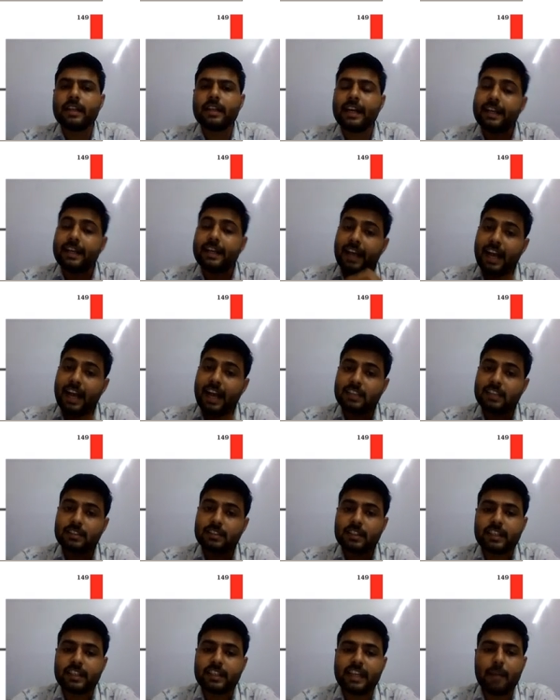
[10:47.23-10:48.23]
it has
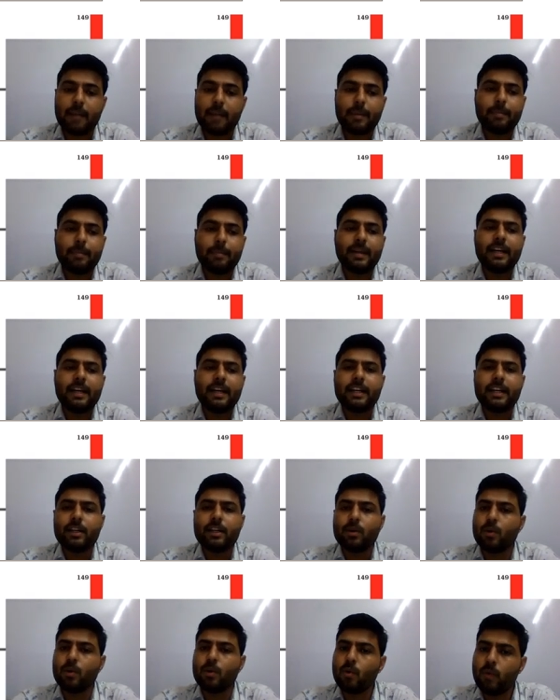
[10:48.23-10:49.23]
capability
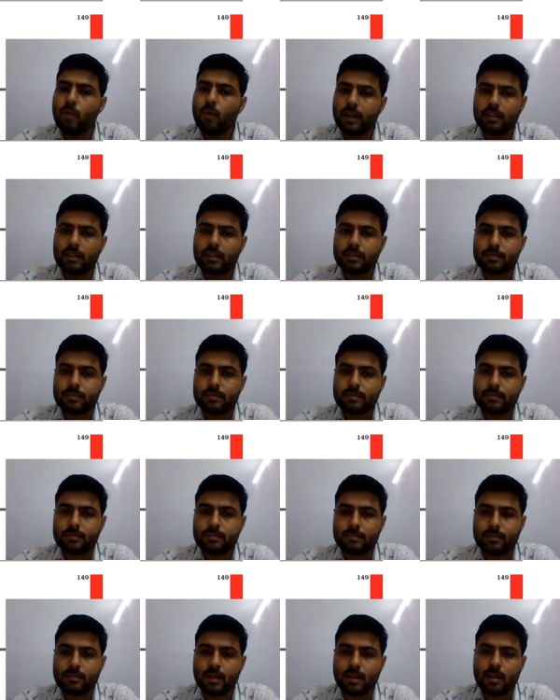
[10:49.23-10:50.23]
to do work.
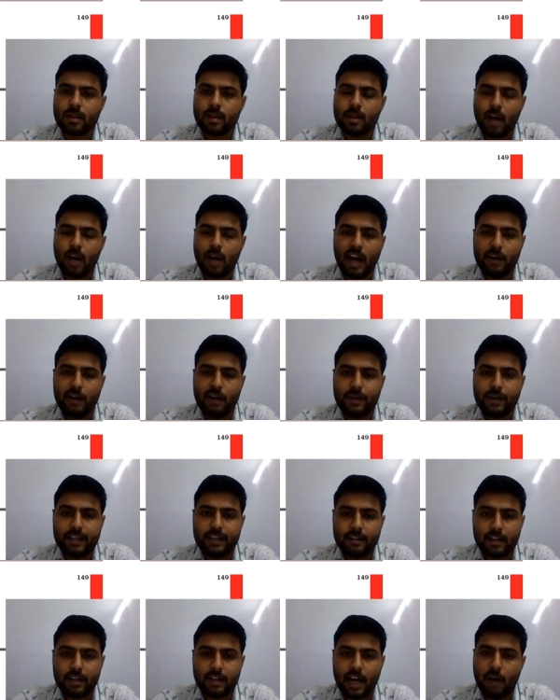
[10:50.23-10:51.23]
How
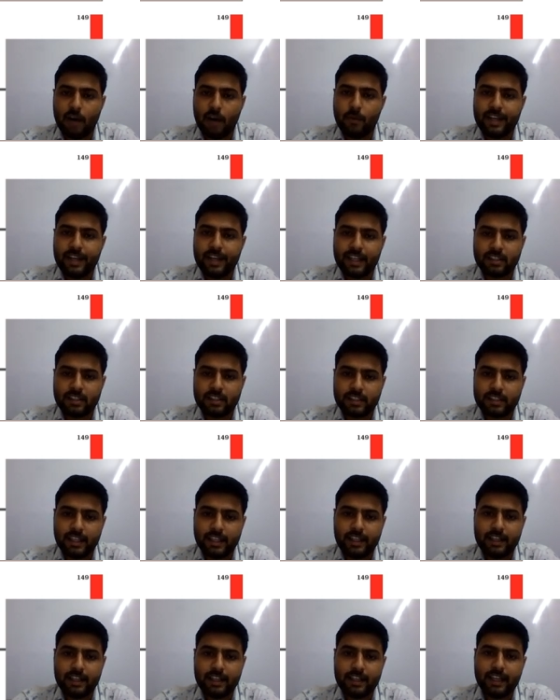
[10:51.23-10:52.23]
we can say
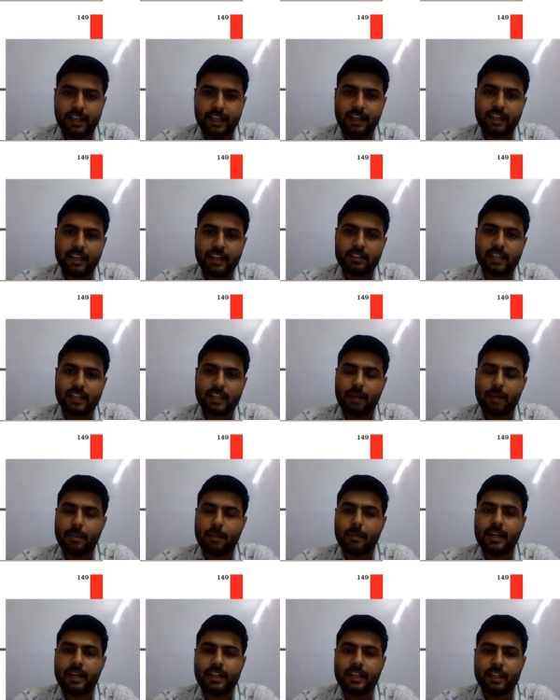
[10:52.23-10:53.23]
that it has
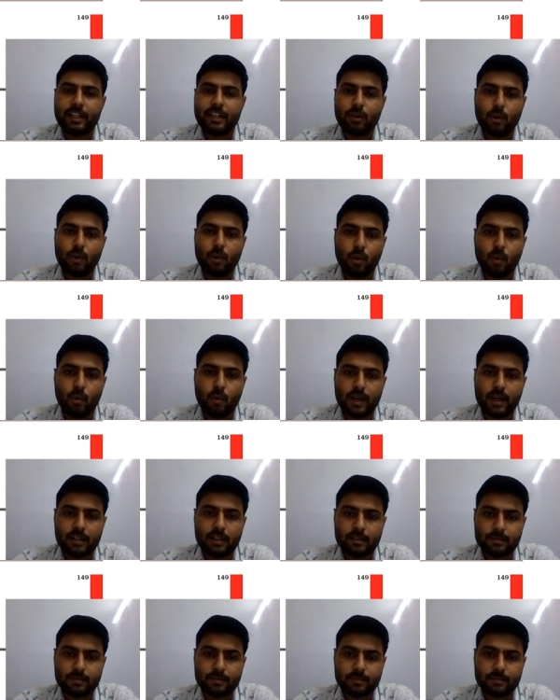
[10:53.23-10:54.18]
capability to do work?